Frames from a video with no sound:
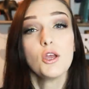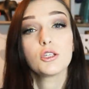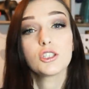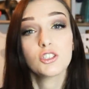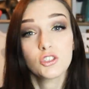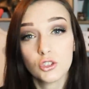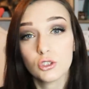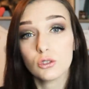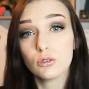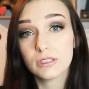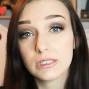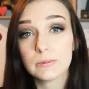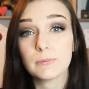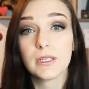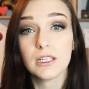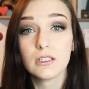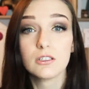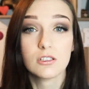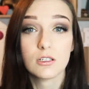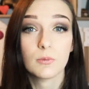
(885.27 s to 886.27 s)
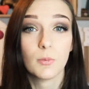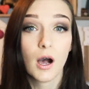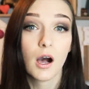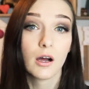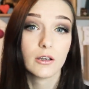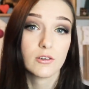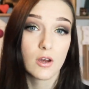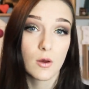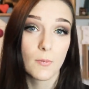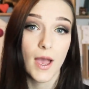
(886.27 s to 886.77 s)
Do speak to your
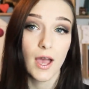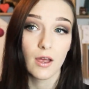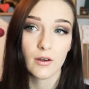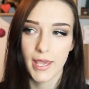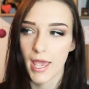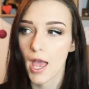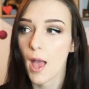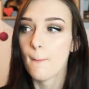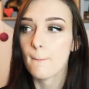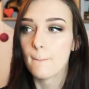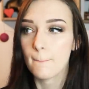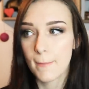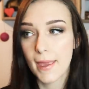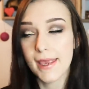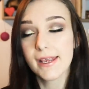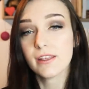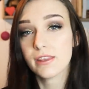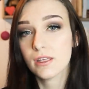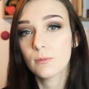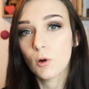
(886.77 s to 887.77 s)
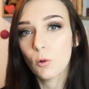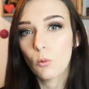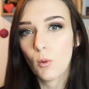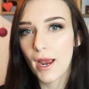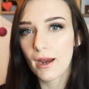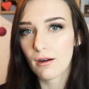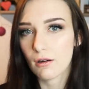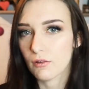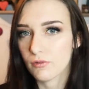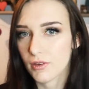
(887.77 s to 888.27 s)
partner about it. Make them
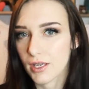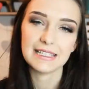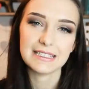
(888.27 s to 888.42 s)
aware of it.